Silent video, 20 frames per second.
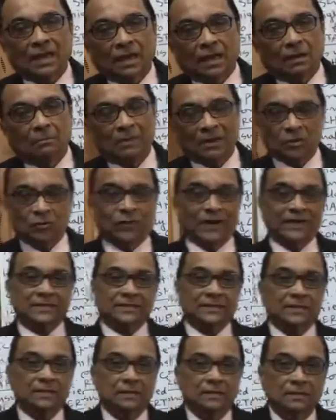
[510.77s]

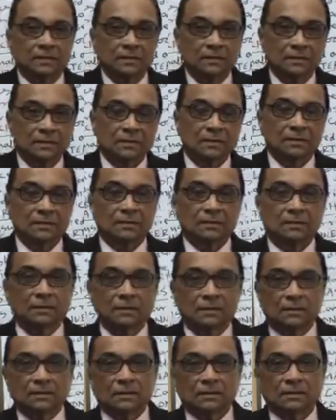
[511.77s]
manufacture
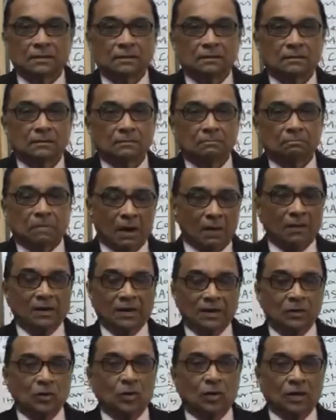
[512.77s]
power
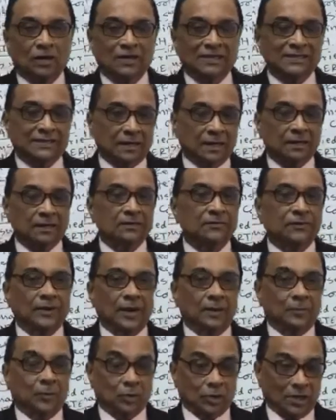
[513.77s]
alcohol starting
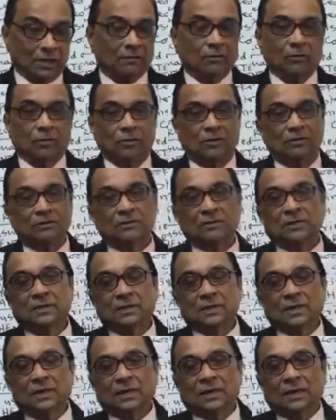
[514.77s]
from potato
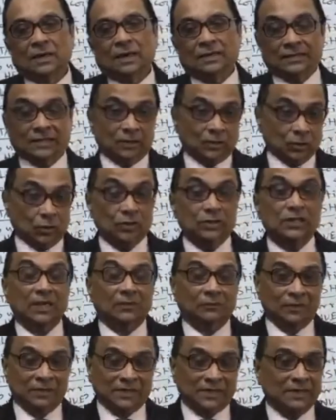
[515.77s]
as a source
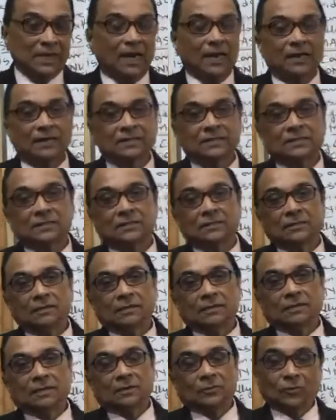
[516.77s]
of starch,
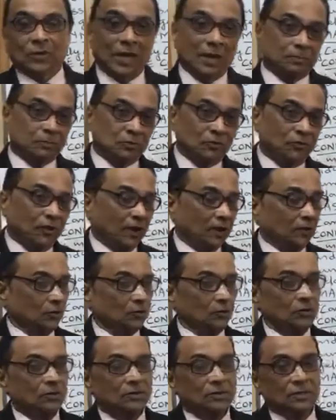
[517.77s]
we have to
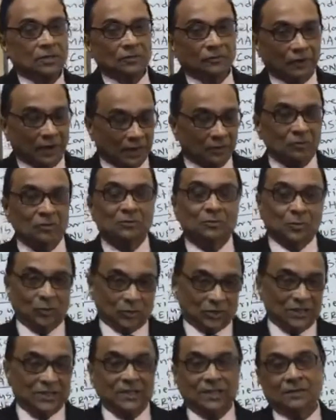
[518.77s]
follow the following
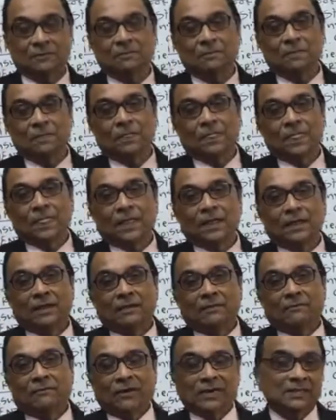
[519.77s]
procedure.
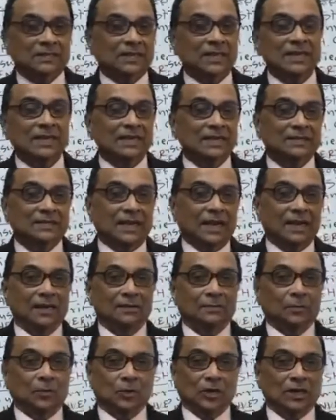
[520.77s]
First thing is
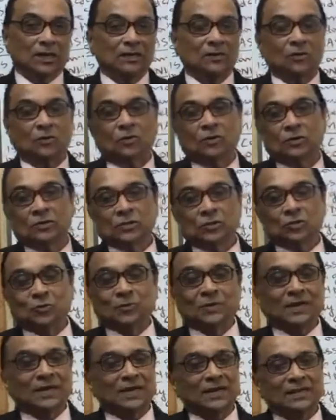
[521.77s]
that potato should
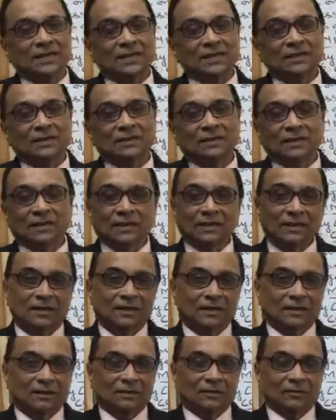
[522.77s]
be cut in
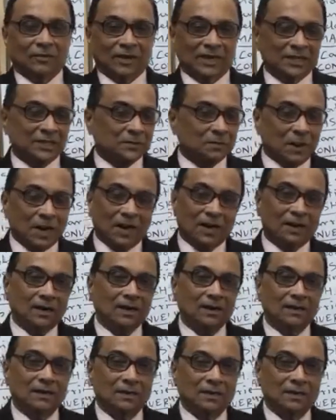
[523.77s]
very small